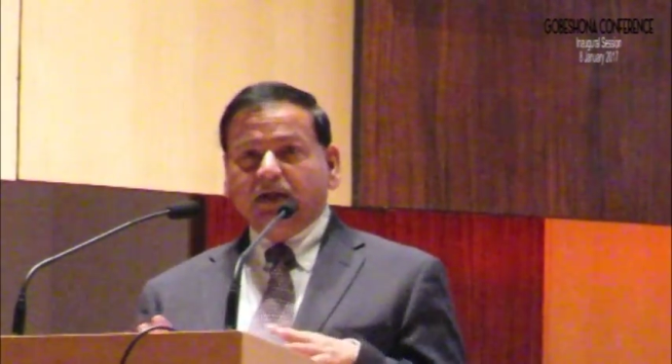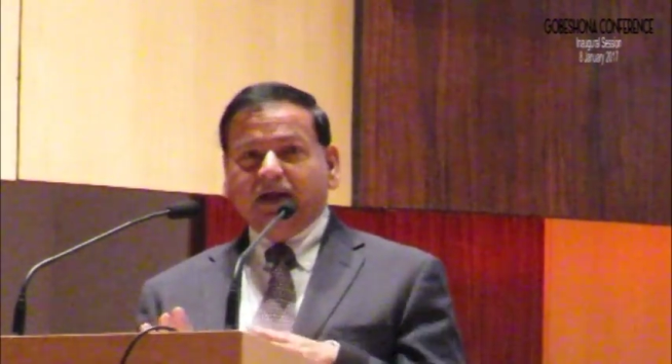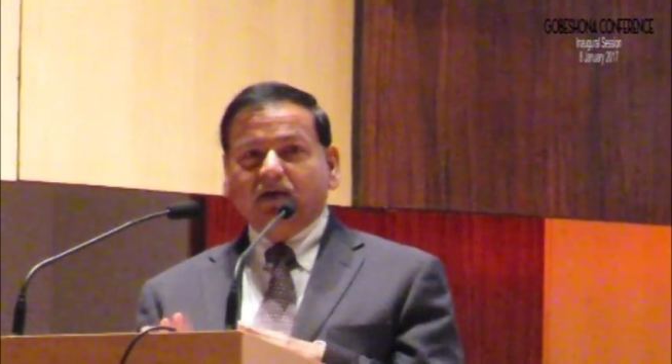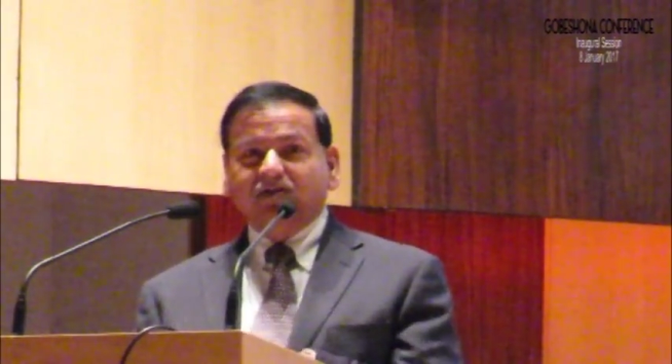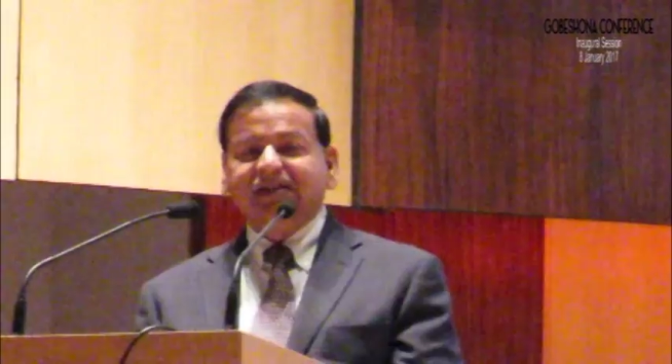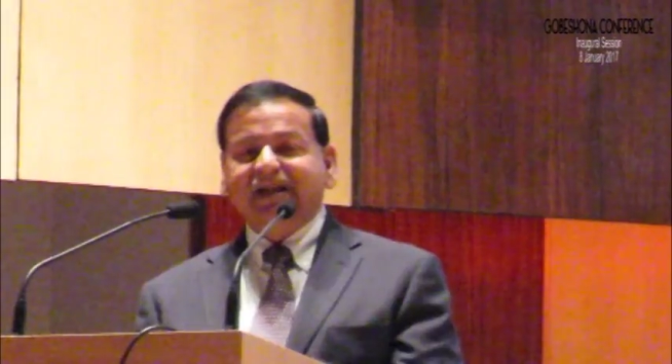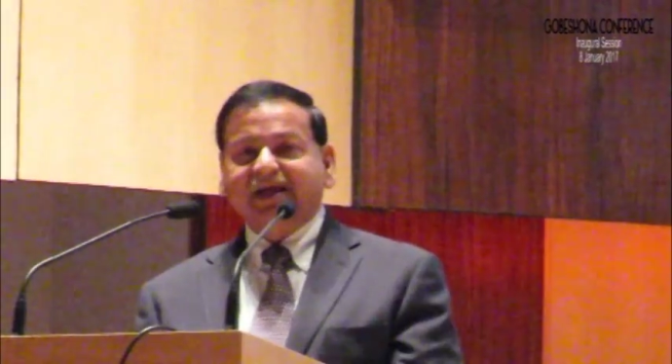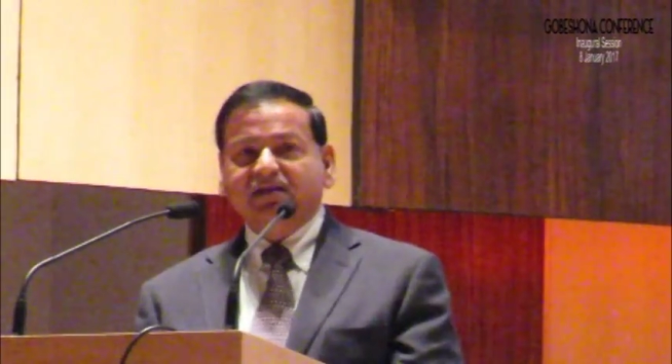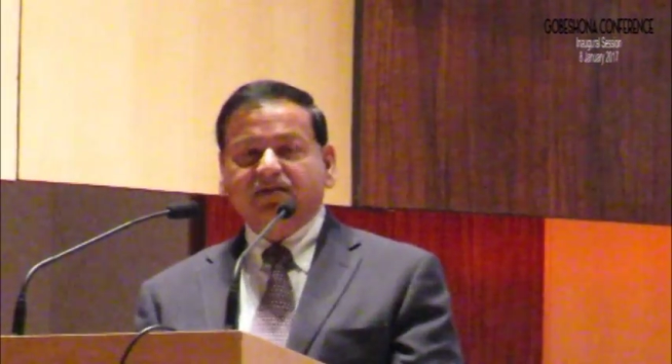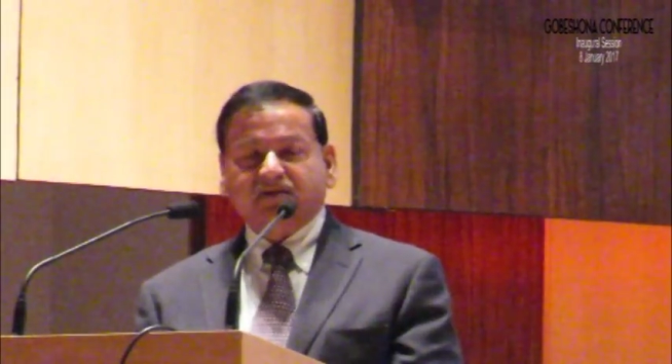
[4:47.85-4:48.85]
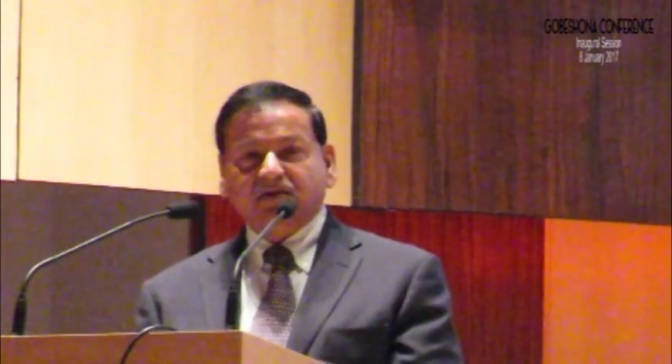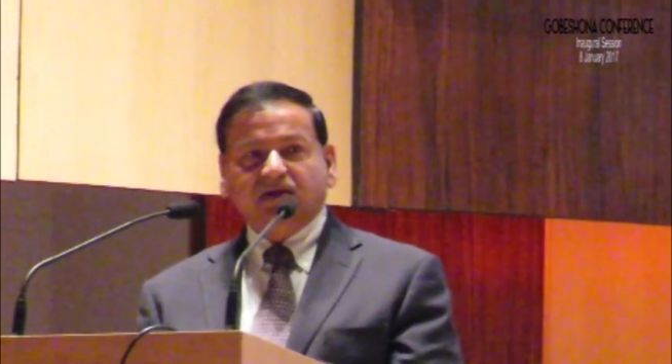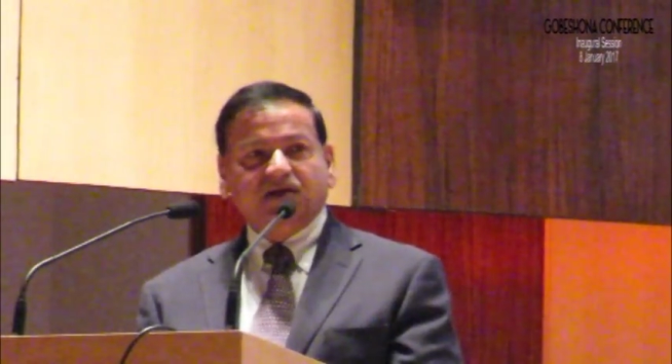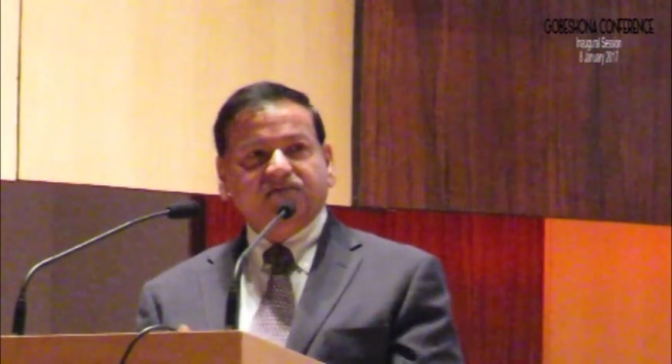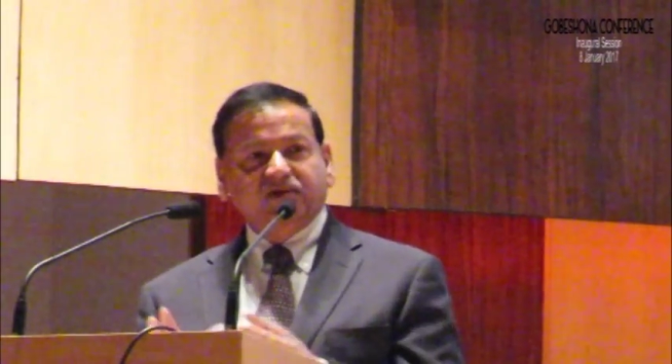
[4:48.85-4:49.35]
and on the 9th in
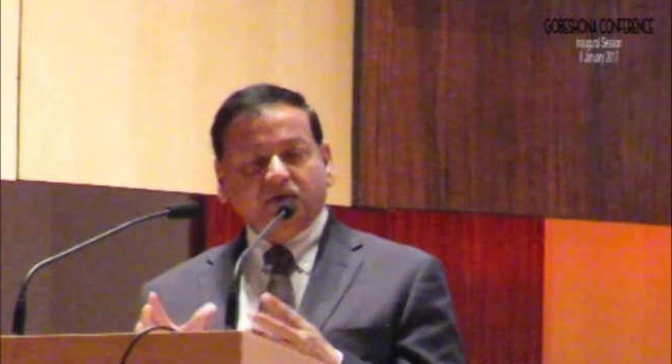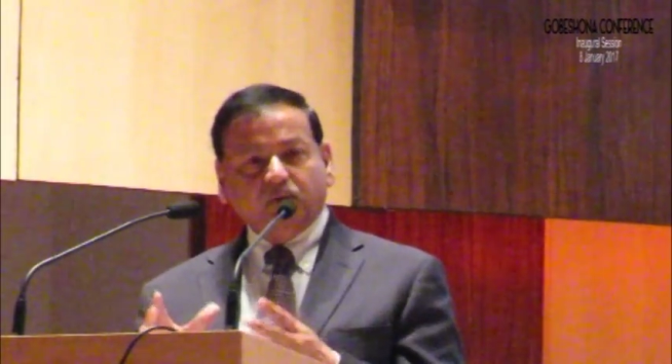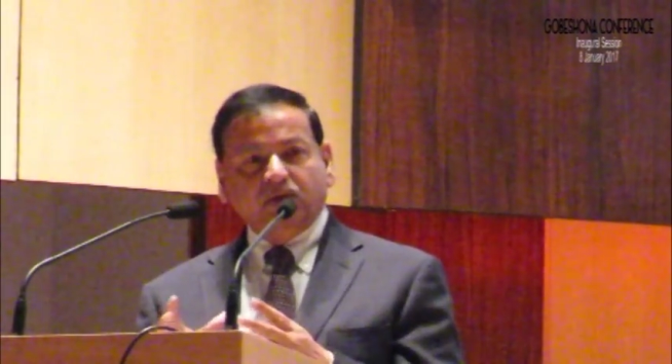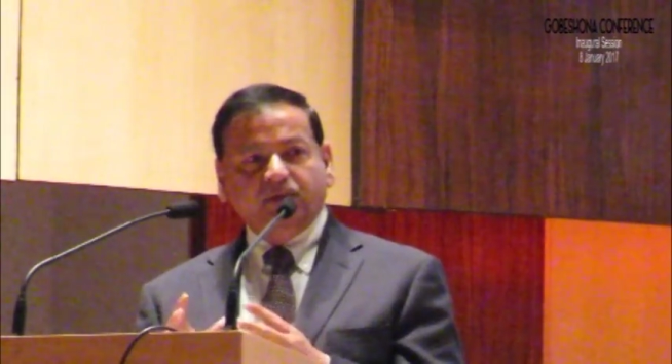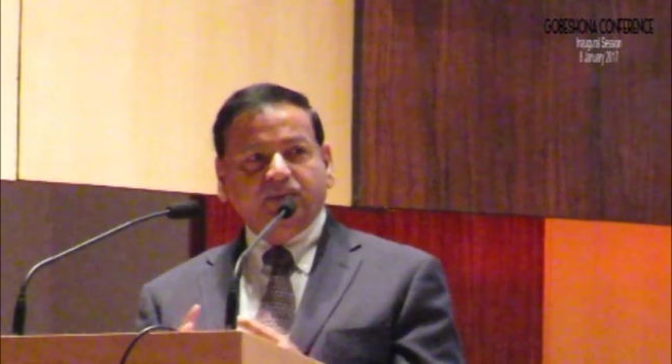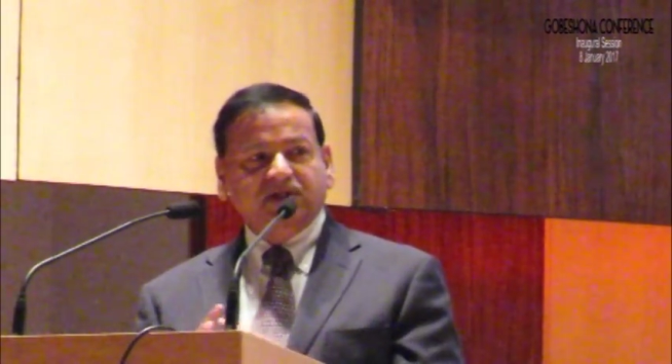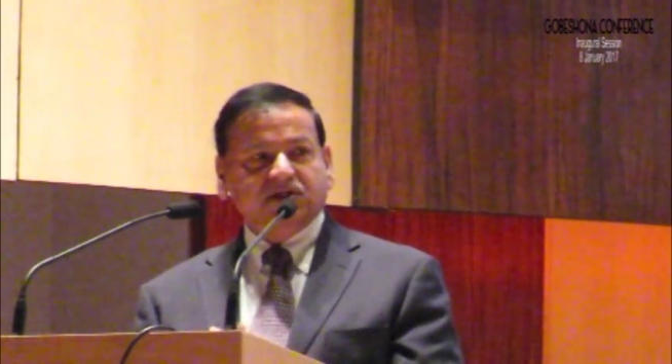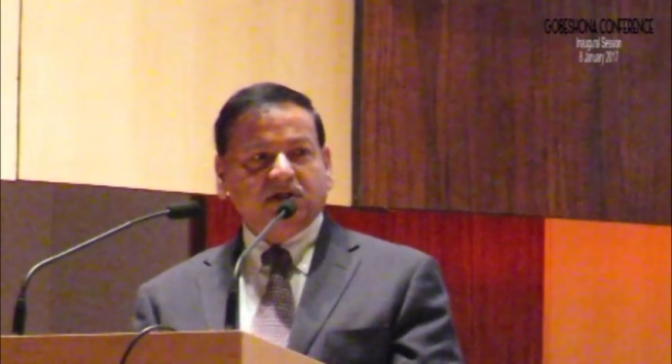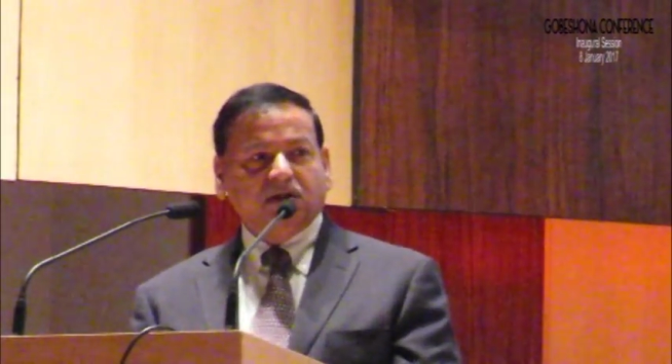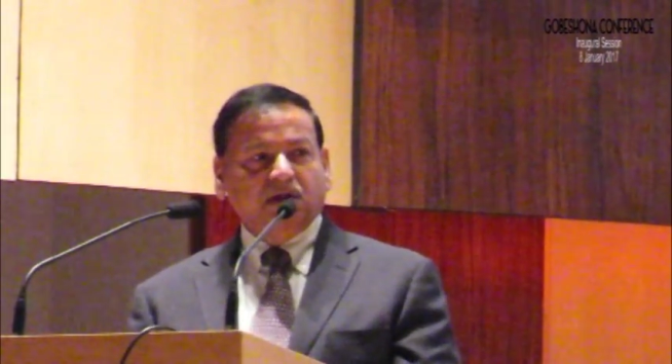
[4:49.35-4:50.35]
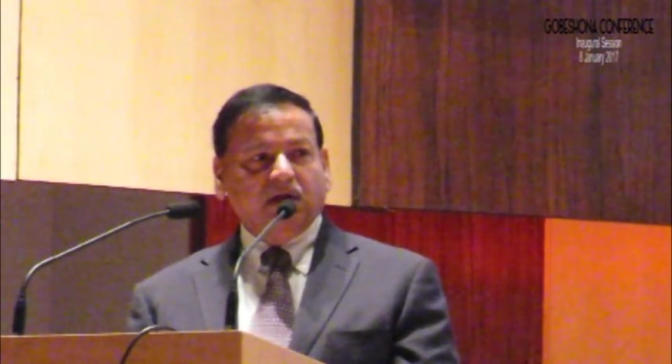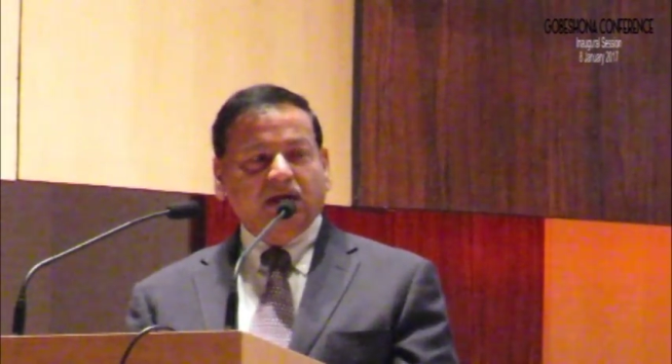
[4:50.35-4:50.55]
the evening we'll be meeting